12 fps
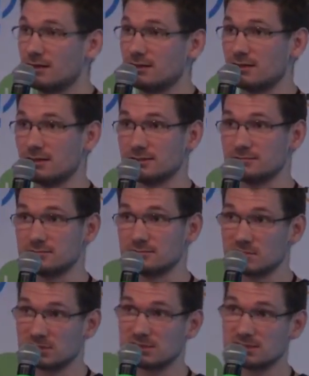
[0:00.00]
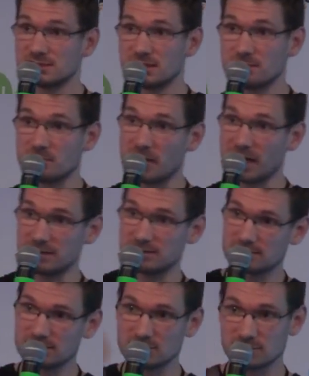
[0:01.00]
the system
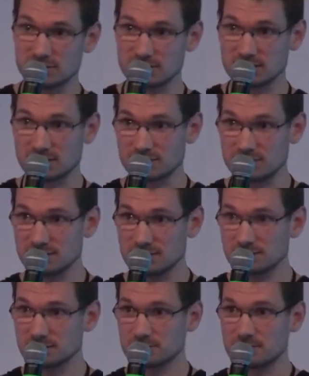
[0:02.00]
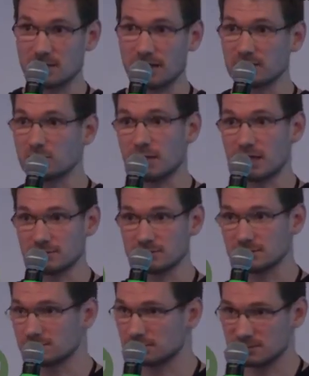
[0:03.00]
binds to this service, like a
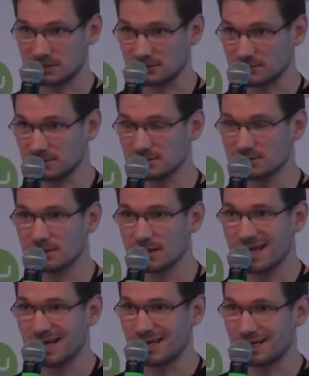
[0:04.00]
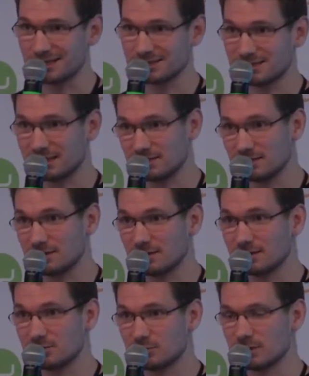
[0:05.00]
bound service, and then
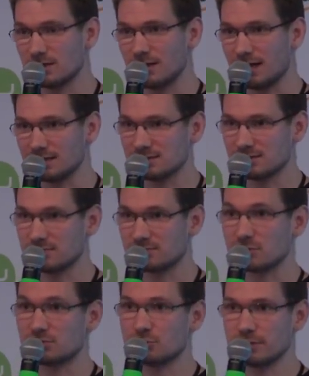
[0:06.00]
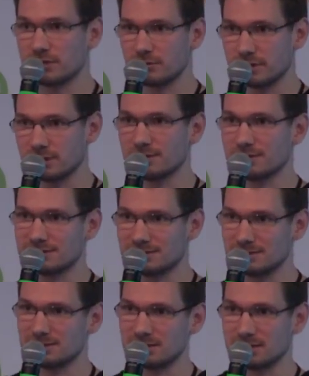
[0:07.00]
it will ask for triggering
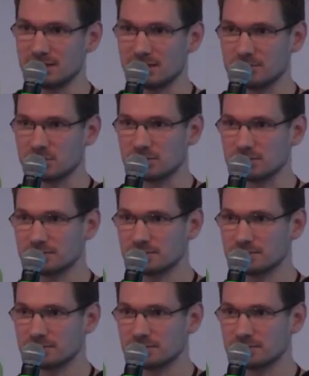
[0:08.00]
this SyncAdapter.